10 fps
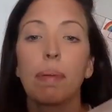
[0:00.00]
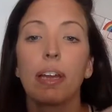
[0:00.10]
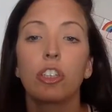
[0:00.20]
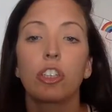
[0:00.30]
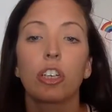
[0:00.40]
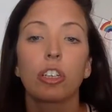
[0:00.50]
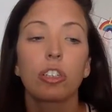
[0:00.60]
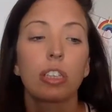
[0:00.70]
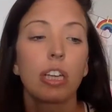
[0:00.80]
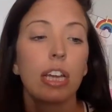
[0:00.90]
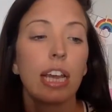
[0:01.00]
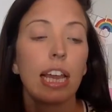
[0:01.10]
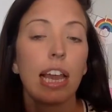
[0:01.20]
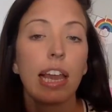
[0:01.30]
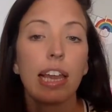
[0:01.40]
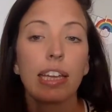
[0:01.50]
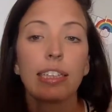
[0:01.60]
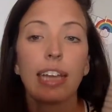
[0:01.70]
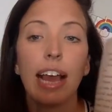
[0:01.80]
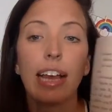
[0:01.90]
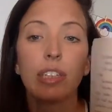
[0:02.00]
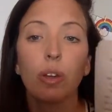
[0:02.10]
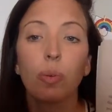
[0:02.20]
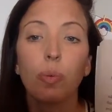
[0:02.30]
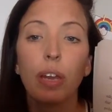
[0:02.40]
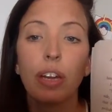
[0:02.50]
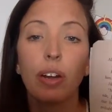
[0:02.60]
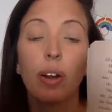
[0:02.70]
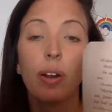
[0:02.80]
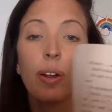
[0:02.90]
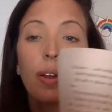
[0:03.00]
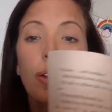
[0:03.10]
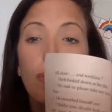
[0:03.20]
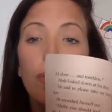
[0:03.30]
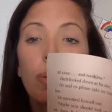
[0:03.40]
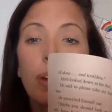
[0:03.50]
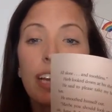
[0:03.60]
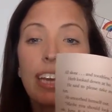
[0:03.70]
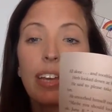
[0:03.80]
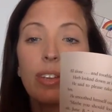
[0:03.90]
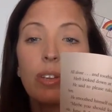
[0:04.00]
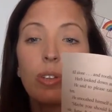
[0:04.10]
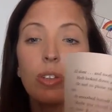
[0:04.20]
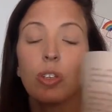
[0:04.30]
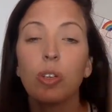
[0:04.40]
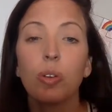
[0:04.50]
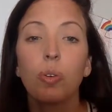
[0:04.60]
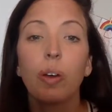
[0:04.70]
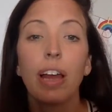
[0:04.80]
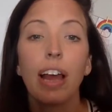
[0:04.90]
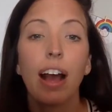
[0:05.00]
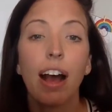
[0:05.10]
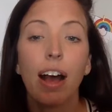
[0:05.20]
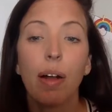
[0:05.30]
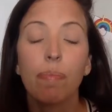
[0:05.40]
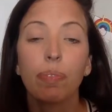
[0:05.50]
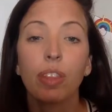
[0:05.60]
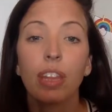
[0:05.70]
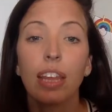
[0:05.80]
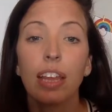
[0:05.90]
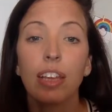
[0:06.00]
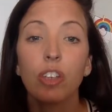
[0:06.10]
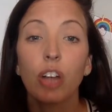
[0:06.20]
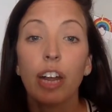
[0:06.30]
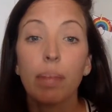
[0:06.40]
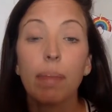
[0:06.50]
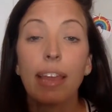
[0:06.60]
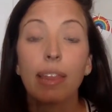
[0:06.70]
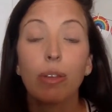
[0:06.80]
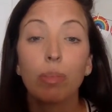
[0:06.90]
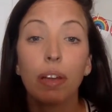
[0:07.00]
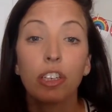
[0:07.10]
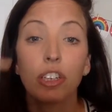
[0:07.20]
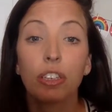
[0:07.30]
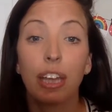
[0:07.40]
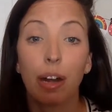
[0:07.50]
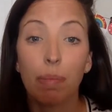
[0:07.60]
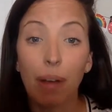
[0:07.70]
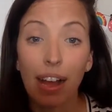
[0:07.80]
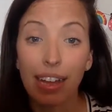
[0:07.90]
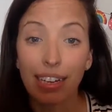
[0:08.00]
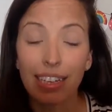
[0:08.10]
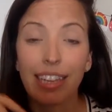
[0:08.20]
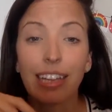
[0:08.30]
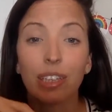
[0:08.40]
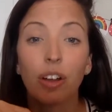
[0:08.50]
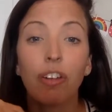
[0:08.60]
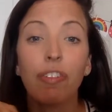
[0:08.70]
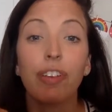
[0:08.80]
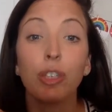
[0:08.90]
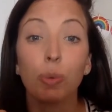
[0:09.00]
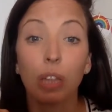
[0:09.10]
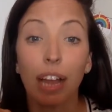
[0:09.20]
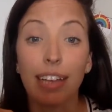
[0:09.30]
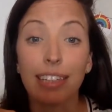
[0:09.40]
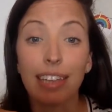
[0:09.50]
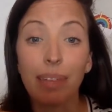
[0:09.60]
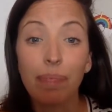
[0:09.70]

pictures. And as a reader, we want to get used to trying to make those pictures in our mind, and that's called visualizing.